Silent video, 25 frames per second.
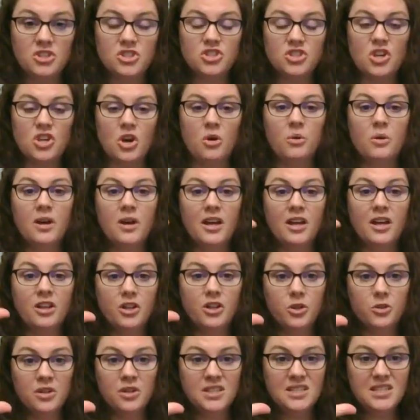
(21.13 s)
So,
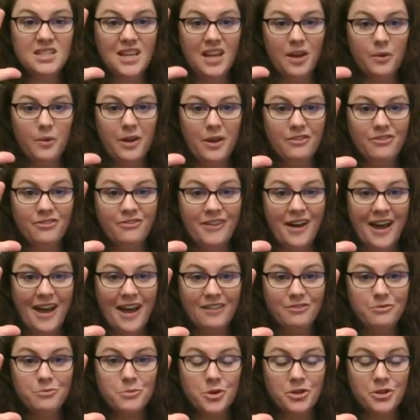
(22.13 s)
including today, we have
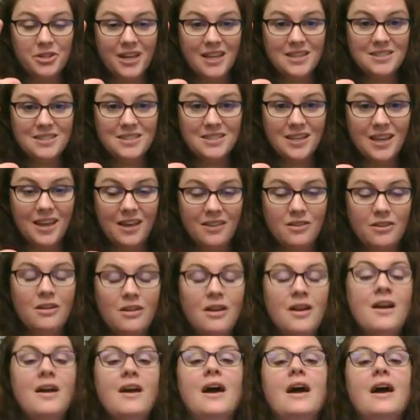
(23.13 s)
5 more days together,